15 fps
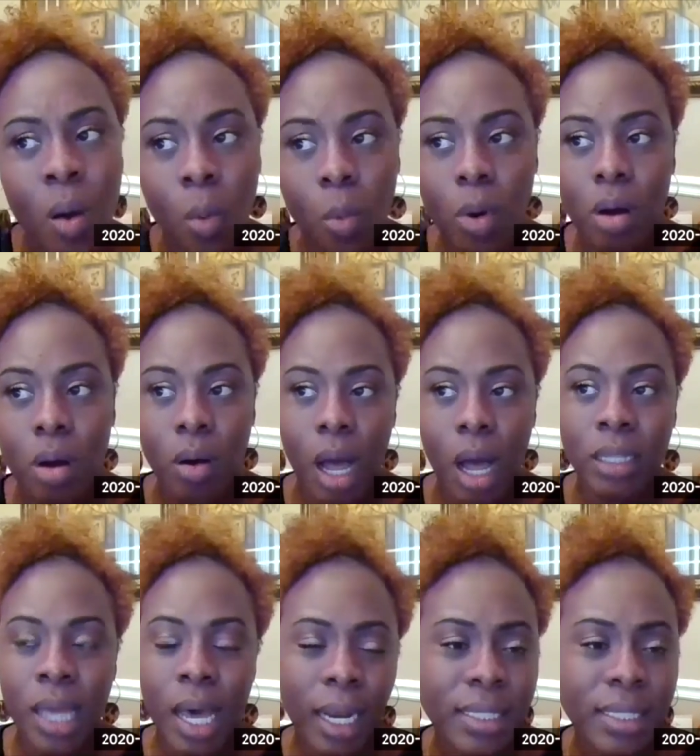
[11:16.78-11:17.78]
well, a
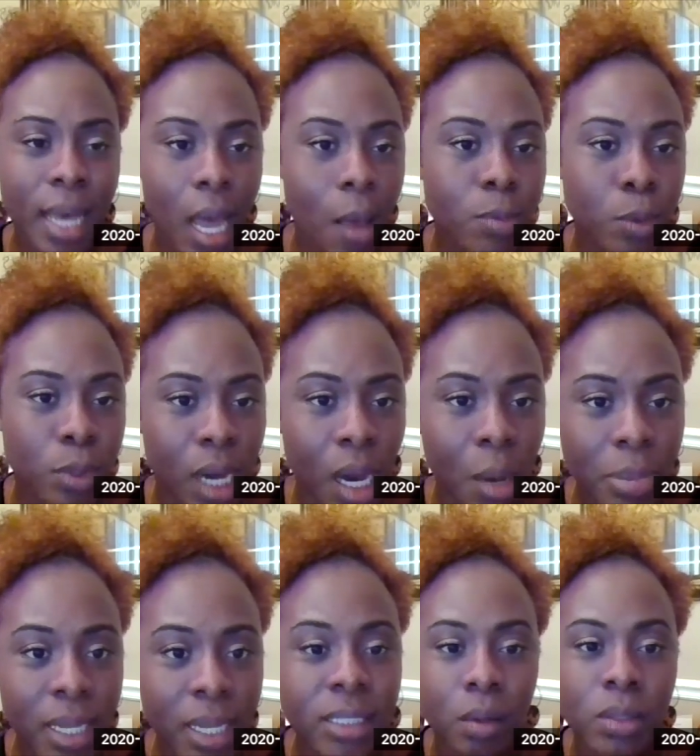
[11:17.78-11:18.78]
lot of times with
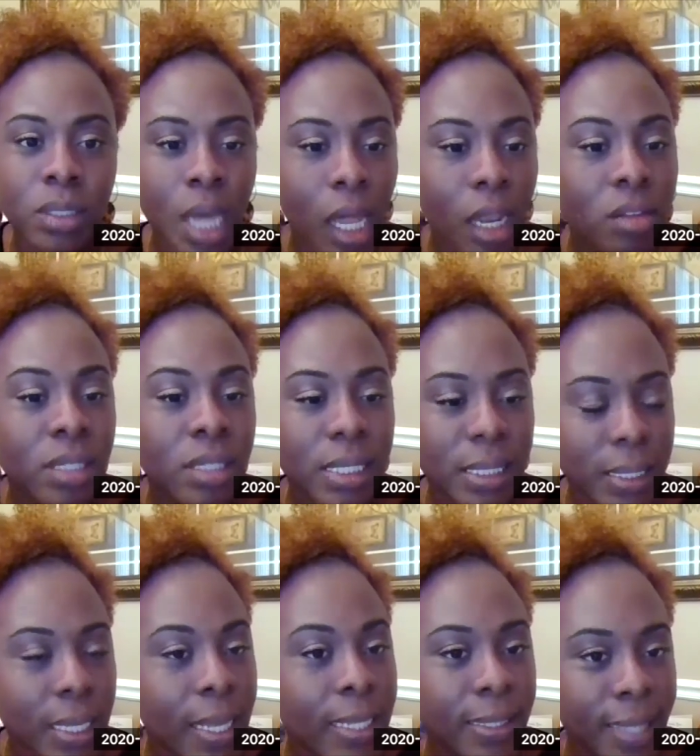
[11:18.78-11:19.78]
companies, those dollars and
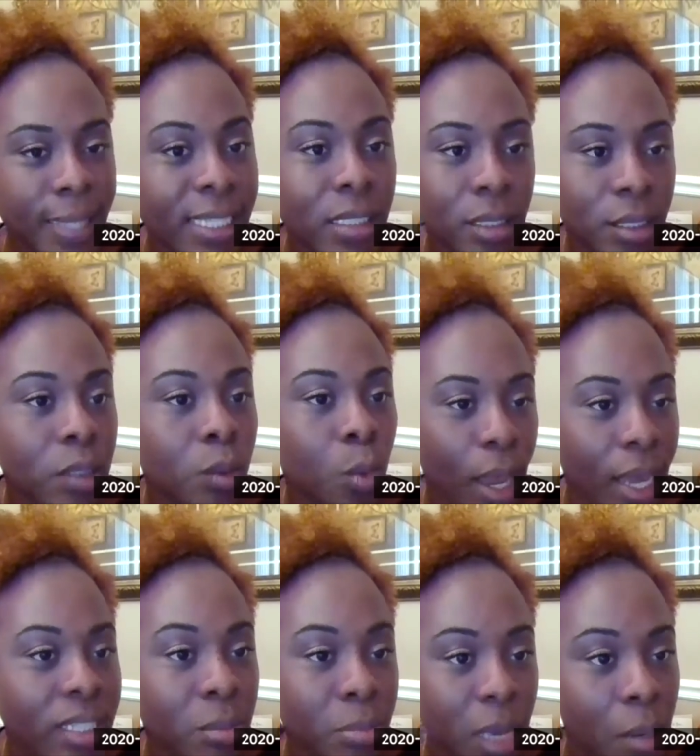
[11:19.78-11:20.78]
cents, that's a good
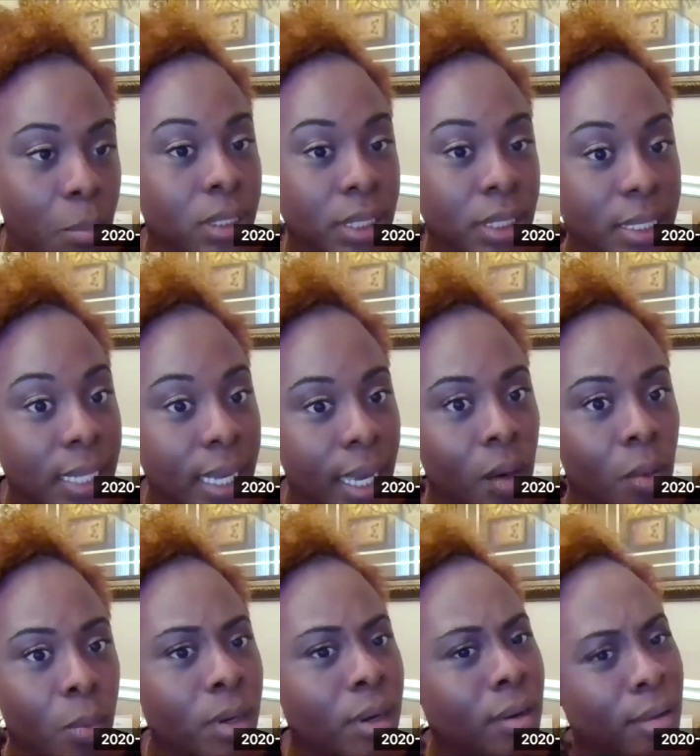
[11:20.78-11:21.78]
way to be able to say,
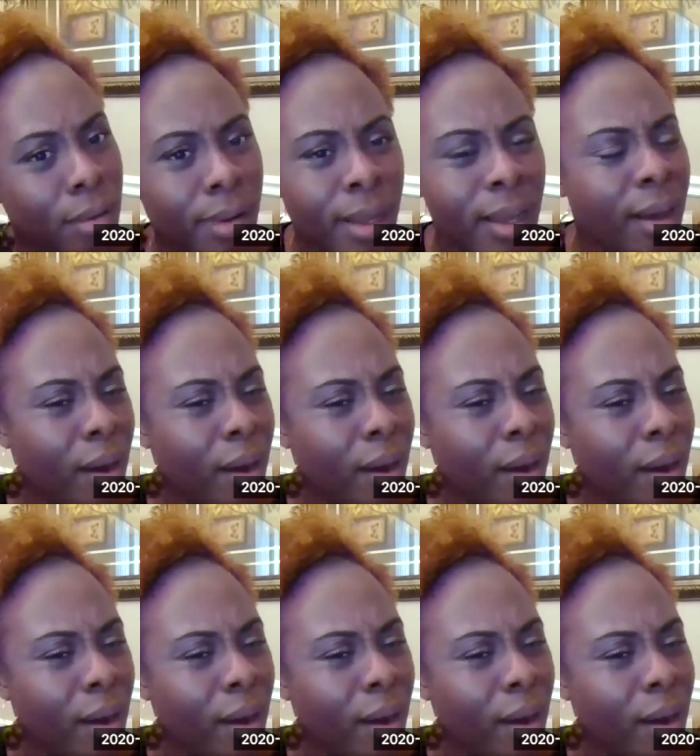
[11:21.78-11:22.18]
well,